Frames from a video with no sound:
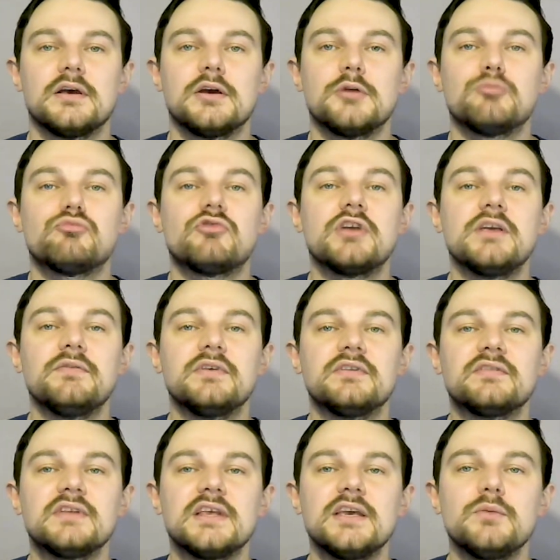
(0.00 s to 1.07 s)

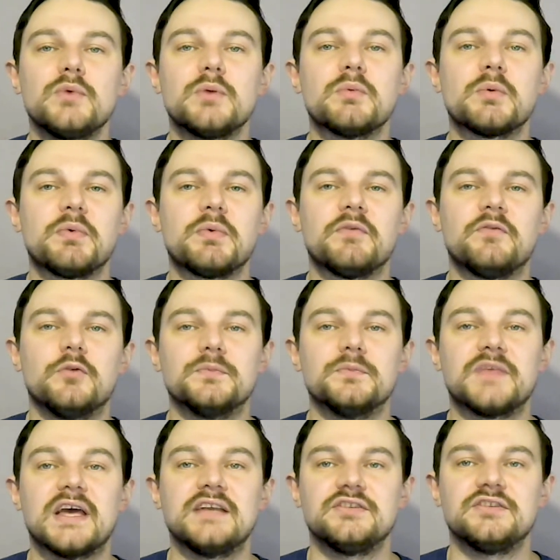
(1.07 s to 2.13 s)
Previously, we would perform
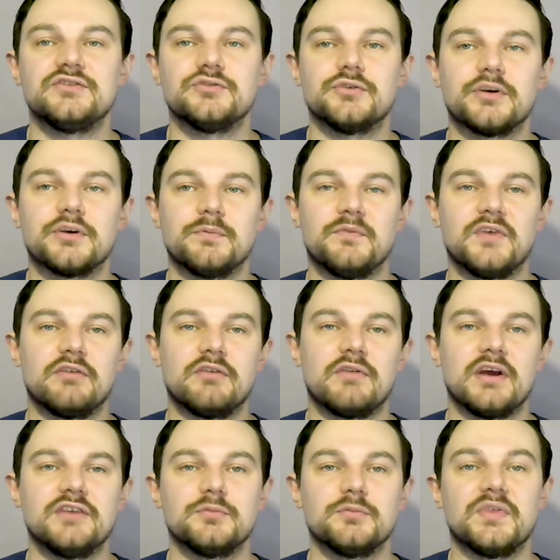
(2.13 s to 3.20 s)
data join
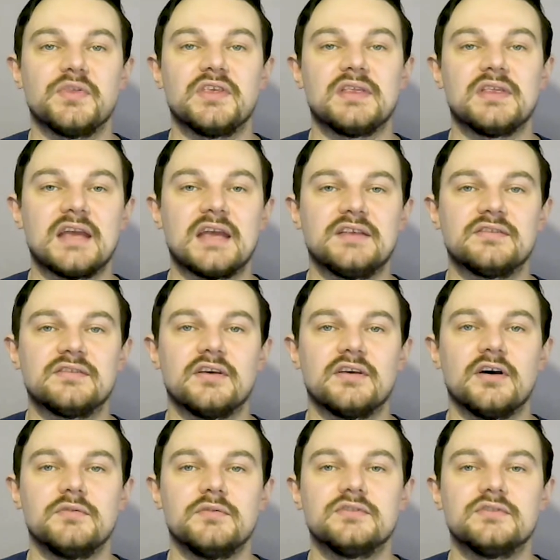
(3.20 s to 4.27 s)
configuration within data
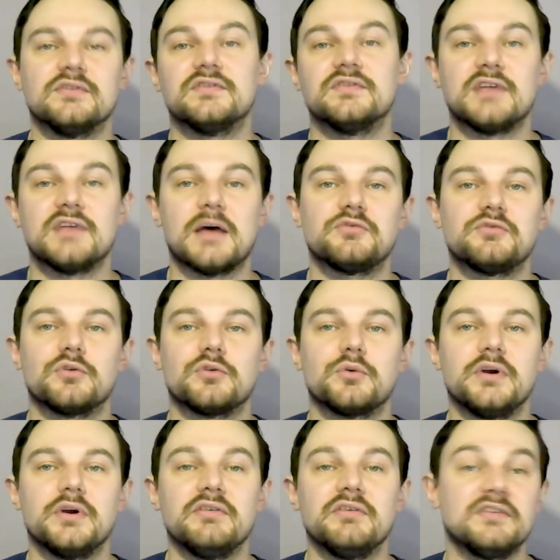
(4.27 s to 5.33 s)
servers and snapshot
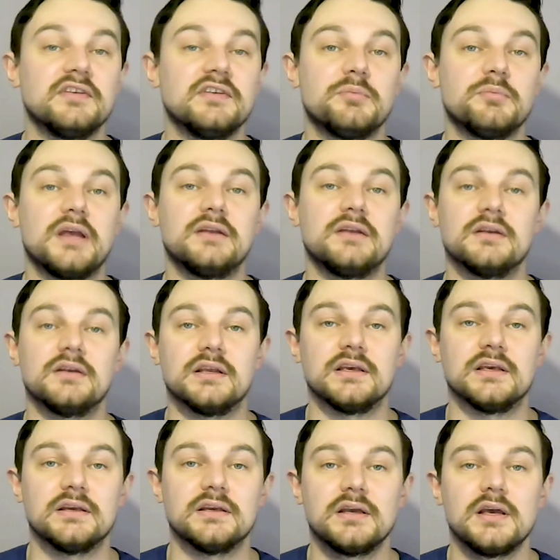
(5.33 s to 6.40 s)
queries
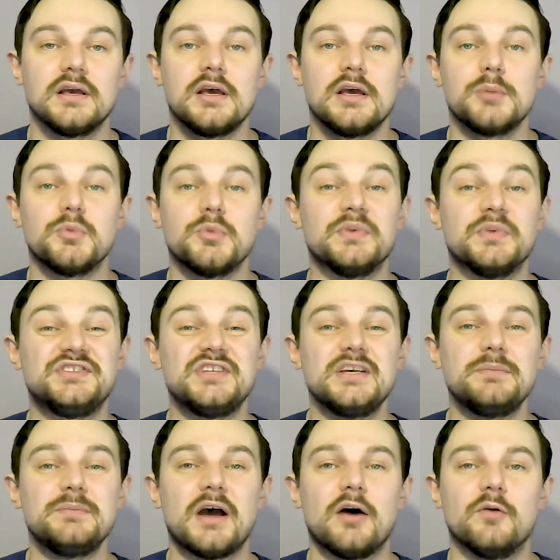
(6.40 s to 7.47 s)
independently, but with
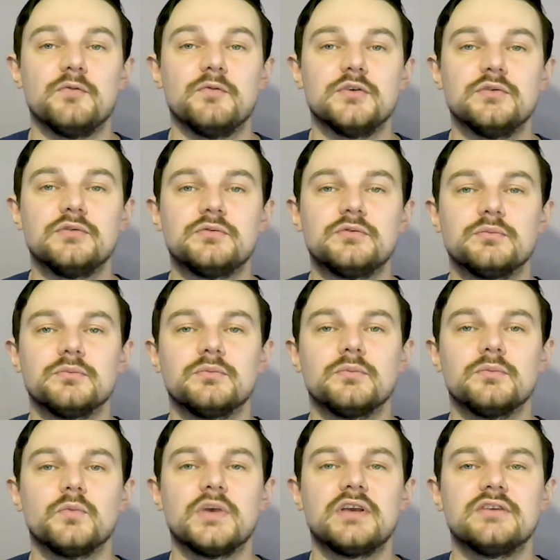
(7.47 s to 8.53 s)
GPAL views,
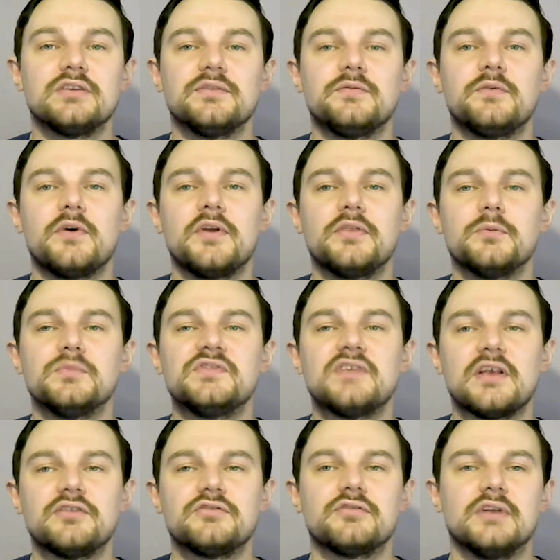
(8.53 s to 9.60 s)
we can define them
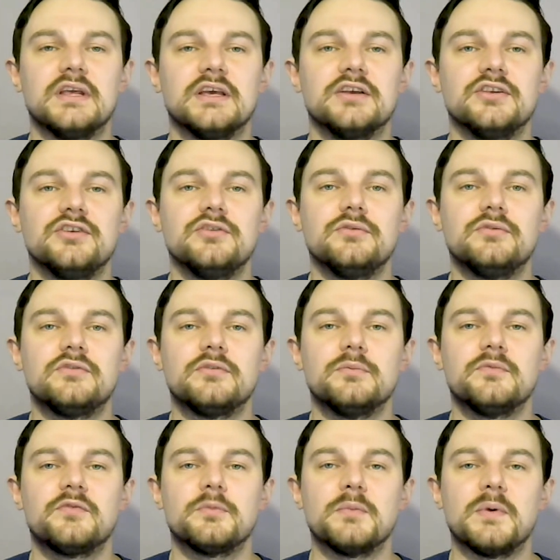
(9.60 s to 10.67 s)
centrally and use
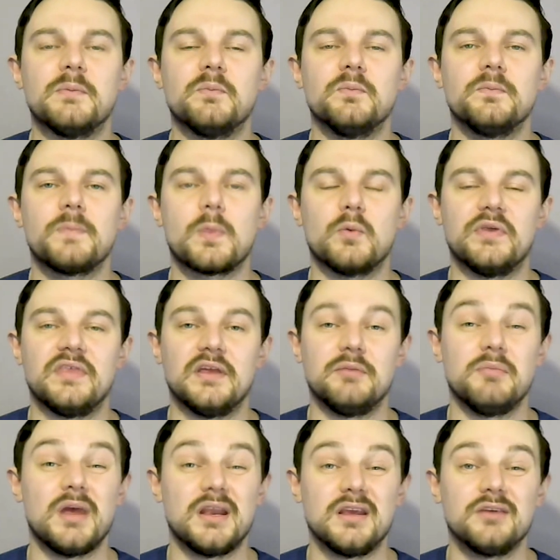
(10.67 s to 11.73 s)
them from within
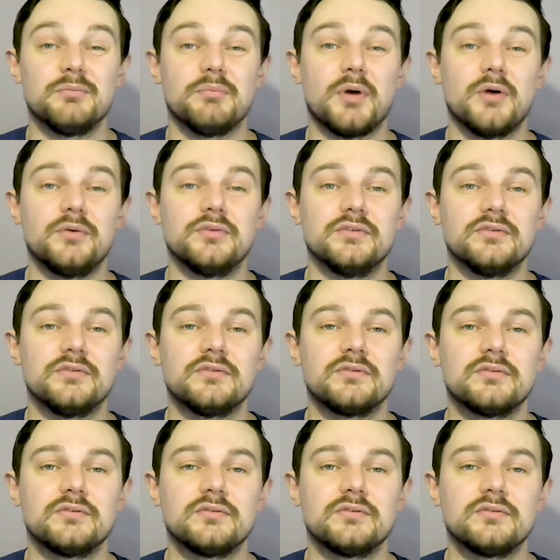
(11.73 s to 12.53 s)
many components.